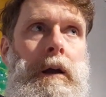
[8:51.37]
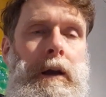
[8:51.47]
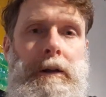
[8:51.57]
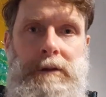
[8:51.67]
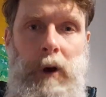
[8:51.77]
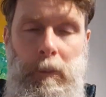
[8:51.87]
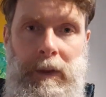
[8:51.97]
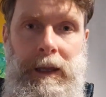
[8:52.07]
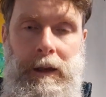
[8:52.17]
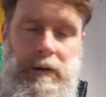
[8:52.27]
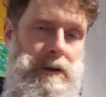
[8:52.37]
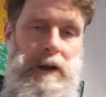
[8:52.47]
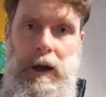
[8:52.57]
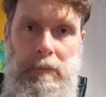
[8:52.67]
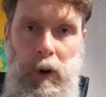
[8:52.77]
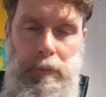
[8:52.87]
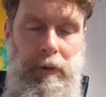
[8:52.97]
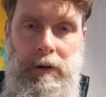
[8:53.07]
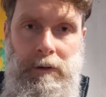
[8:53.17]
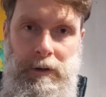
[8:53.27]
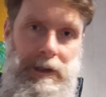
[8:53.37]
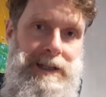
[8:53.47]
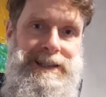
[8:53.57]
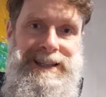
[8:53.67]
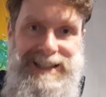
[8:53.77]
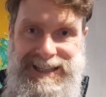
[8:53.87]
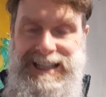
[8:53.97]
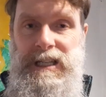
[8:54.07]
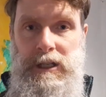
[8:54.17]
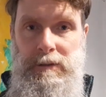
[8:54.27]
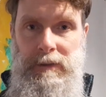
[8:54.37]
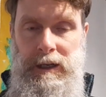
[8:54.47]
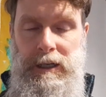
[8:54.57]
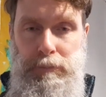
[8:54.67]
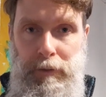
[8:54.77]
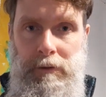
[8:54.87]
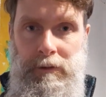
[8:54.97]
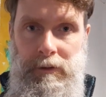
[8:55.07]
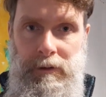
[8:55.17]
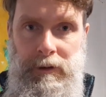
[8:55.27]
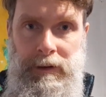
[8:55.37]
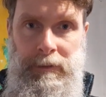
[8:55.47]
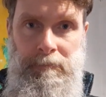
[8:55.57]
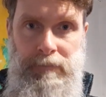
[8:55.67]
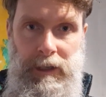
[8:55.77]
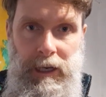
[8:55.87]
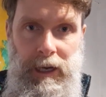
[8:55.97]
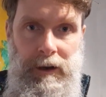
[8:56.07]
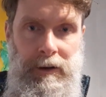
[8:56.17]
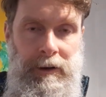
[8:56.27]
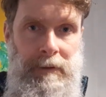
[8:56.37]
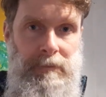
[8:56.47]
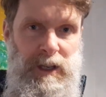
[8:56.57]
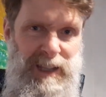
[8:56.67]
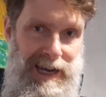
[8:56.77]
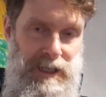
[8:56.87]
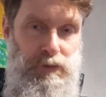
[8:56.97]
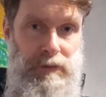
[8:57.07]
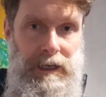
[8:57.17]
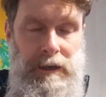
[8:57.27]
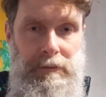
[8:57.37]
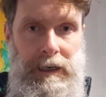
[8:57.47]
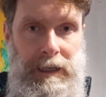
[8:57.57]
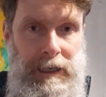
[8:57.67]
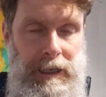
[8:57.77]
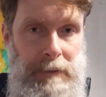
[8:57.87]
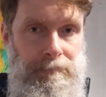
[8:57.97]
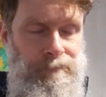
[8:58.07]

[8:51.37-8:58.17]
it's not me. I'm not broken. It's the system that is broken. Yeah. So that's really, really key.